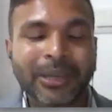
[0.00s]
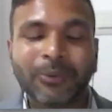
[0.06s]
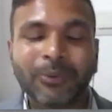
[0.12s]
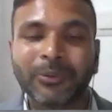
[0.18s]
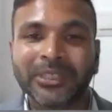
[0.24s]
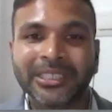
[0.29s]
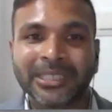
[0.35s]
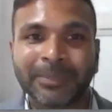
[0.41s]

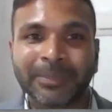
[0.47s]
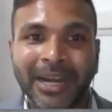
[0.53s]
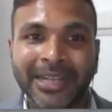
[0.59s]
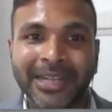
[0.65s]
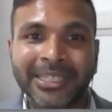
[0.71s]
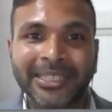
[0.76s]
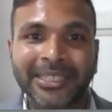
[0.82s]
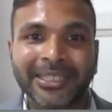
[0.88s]
which is a
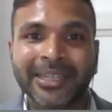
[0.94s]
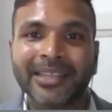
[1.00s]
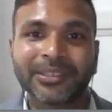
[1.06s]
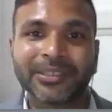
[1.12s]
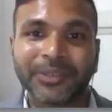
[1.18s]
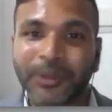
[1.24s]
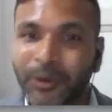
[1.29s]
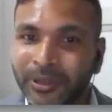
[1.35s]
party that
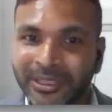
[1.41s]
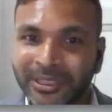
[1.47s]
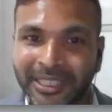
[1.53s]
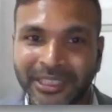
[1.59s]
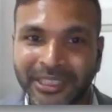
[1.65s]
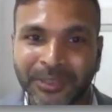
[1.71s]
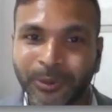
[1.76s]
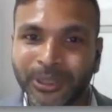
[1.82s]
has no
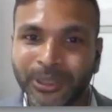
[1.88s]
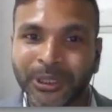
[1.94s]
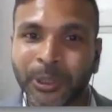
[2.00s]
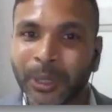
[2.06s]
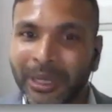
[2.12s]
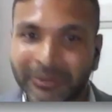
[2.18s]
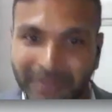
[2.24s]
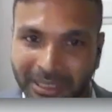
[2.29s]
seats
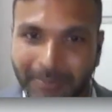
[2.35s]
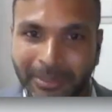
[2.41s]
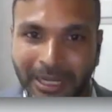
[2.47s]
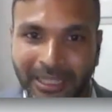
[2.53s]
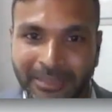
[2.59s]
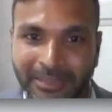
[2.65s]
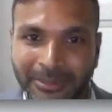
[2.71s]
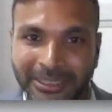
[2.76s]
whatsoever in
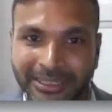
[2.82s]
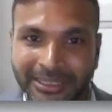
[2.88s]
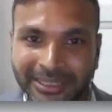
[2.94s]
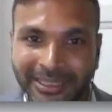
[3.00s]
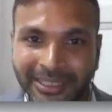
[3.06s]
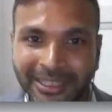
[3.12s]
parliament.